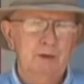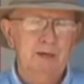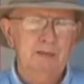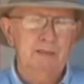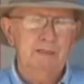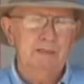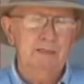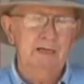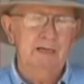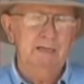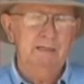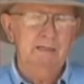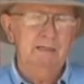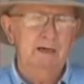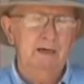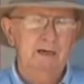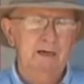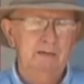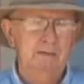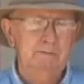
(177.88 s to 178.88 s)
Prior to
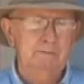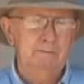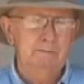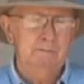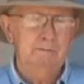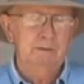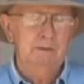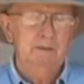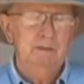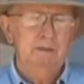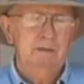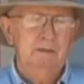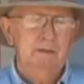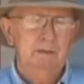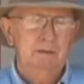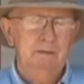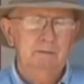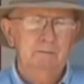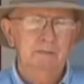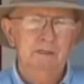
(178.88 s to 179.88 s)
that time,
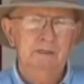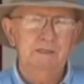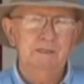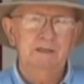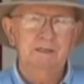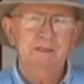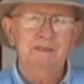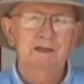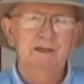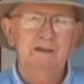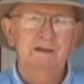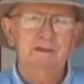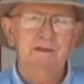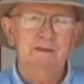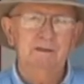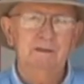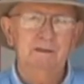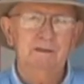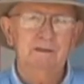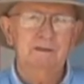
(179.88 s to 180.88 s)

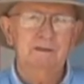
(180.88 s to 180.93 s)
mission-style